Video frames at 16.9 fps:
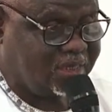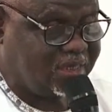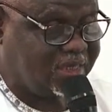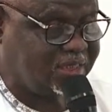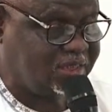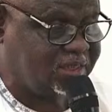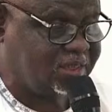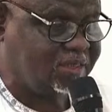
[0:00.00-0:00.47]

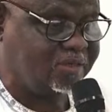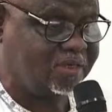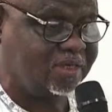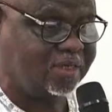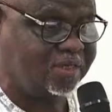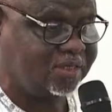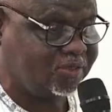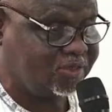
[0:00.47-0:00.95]
that
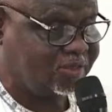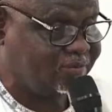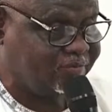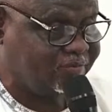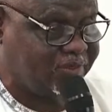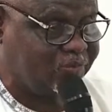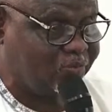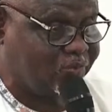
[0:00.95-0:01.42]

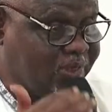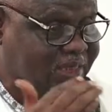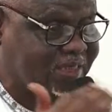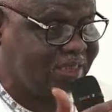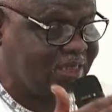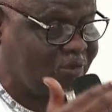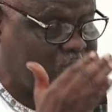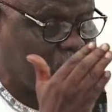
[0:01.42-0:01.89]
some of the
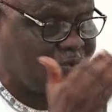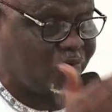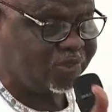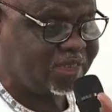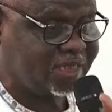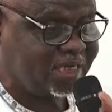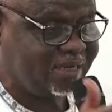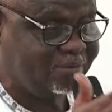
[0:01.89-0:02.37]
ones that we
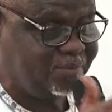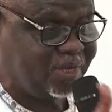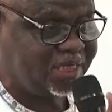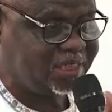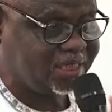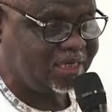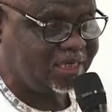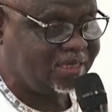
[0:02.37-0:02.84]
consider
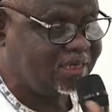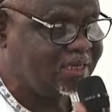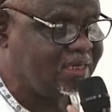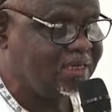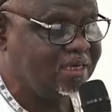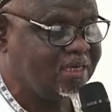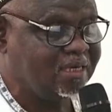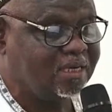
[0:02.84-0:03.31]
major
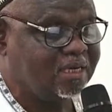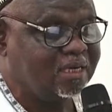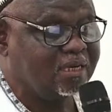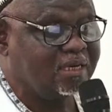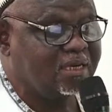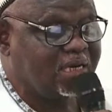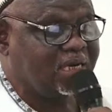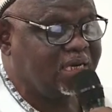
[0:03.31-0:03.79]

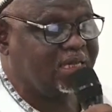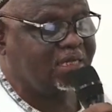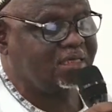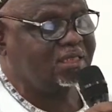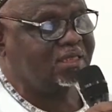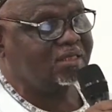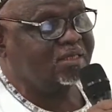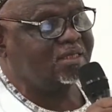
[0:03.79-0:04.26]
are
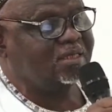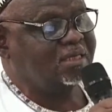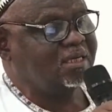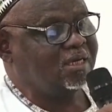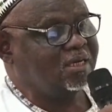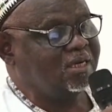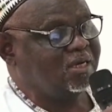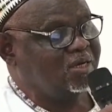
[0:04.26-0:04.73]
that
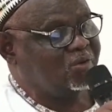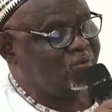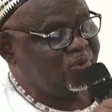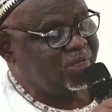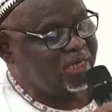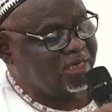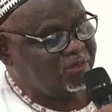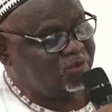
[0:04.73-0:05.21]

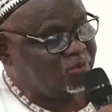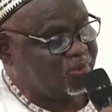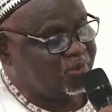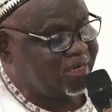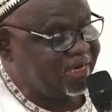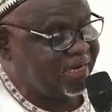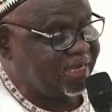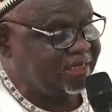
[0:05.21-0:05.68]
we had to
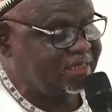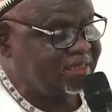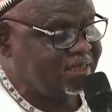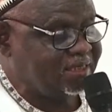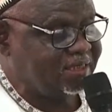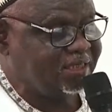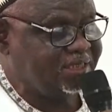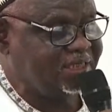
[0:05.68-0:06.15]

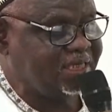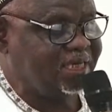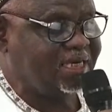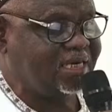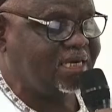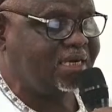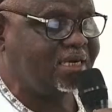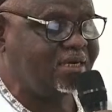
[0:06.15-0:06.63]
create
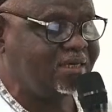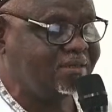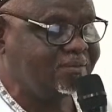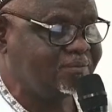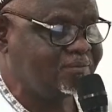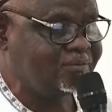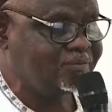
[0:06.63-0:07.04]
gender